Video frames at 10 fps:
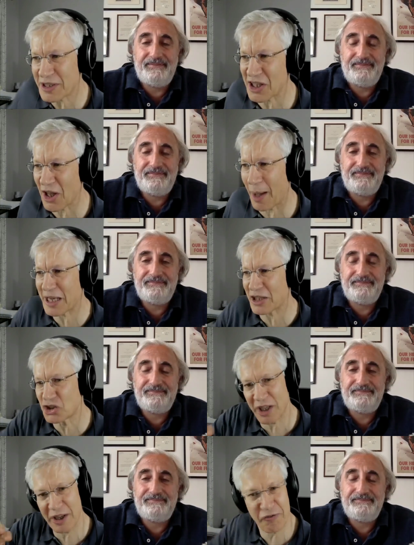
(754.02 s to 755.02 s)
Speaker 1: Islamic
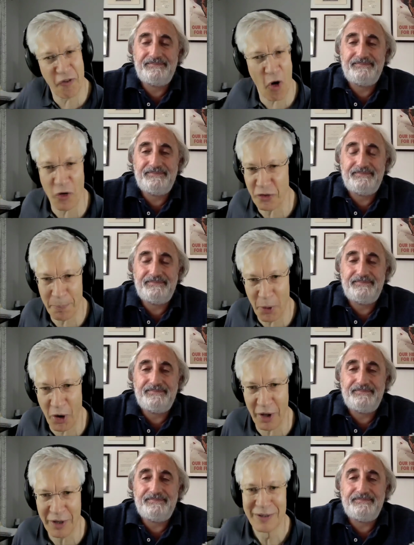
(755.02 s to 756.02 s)
agenda falls
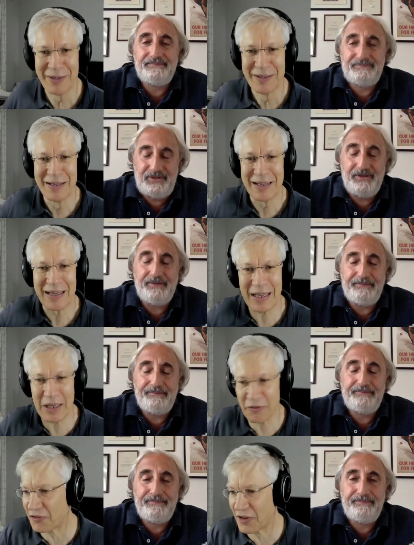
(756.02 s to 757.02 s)
apart. Yeah.
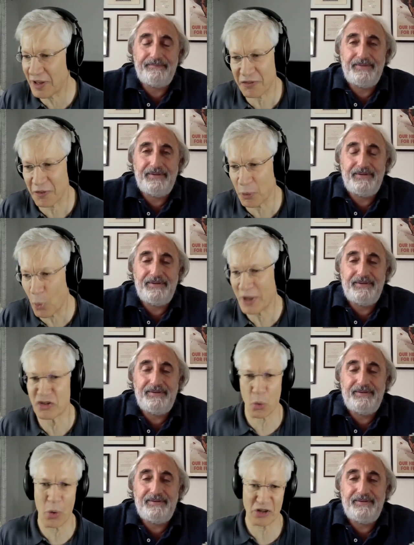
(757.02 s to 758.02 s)
If if
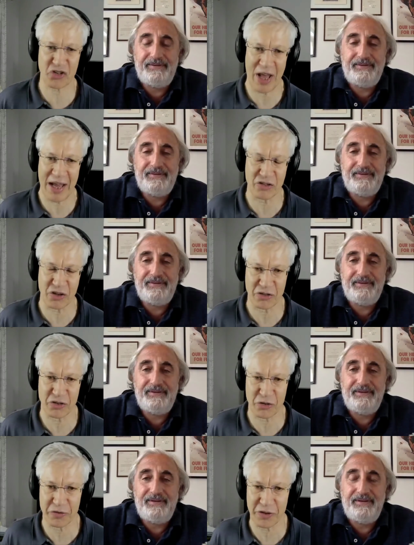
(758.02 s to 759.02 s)
once the West stands on
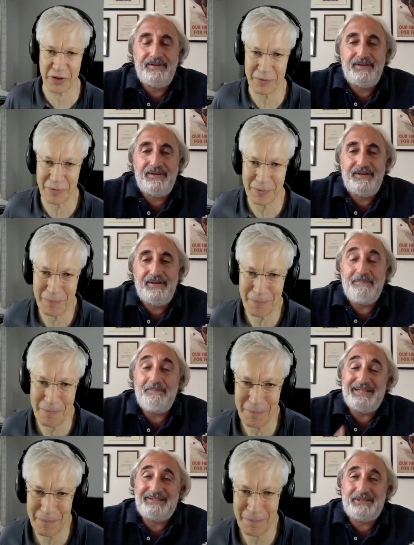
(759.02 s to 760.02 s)
its two feet.
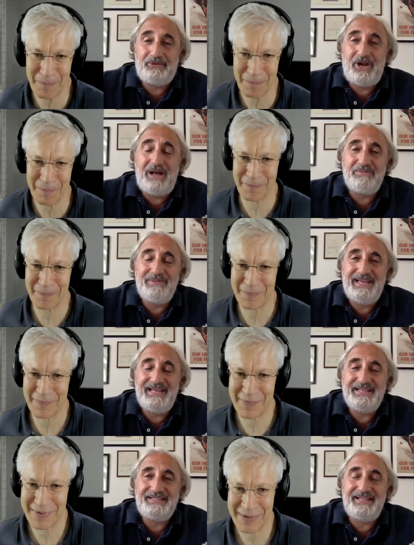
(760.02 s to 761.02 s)
Speaker 2: But the problem
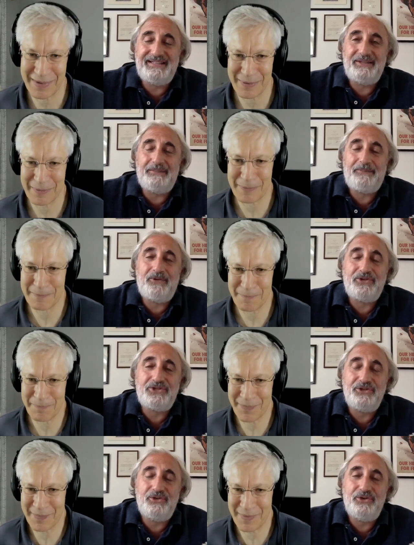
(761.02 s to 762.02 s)
is that the
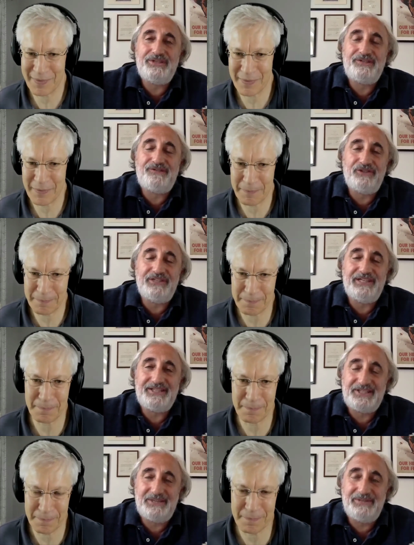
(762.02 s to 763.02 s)
person who is
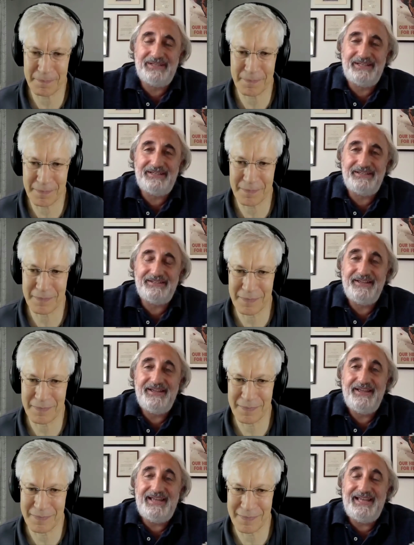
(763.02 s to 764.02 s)
fully assimilated,
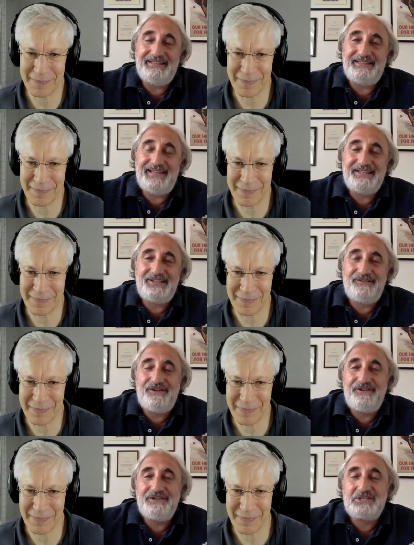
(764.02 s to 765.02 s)
it takes a
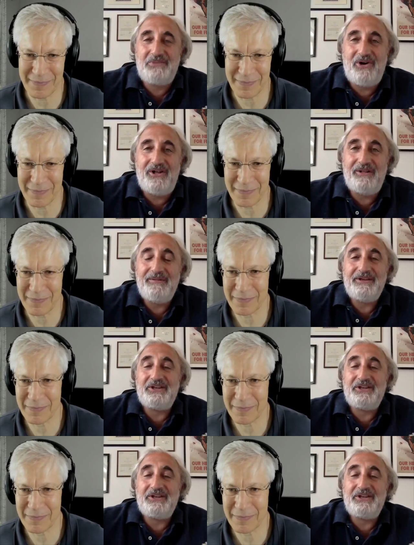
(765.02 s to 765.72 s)
very small